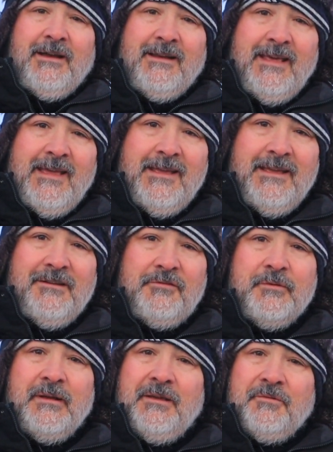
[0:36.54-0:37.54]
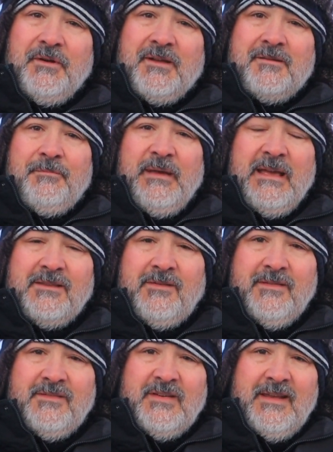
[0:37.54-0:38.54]
right hey everybody welcome back
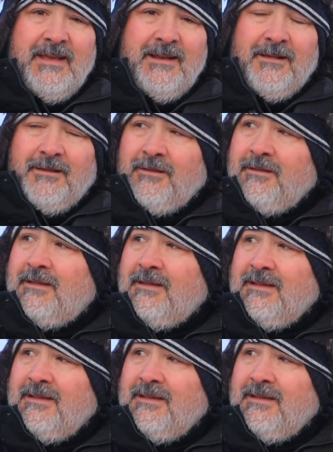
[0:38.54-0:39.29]
to the channel